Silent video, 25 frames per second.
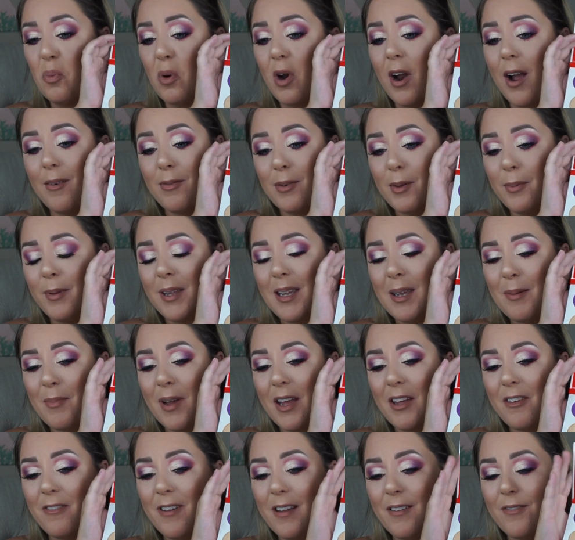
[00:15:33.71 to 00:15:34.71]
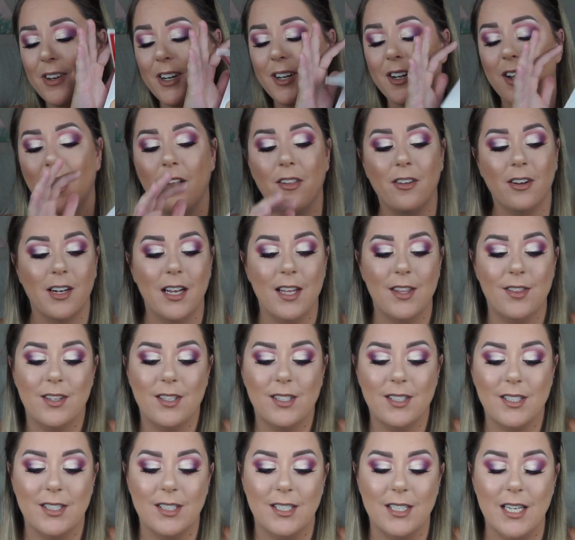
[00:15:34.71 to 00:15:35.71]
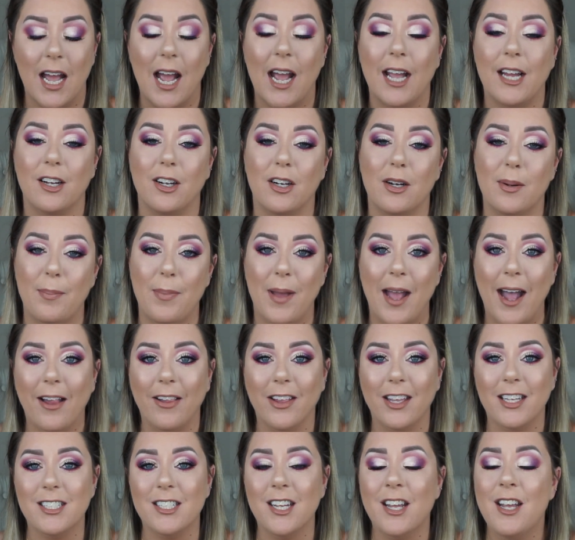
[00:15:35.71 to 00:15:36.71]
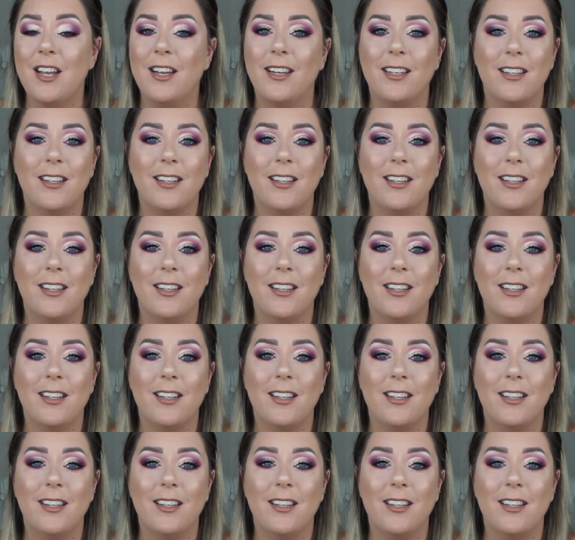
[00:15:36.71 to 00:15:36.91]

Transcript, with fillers: probably my favorite color in this entire palette.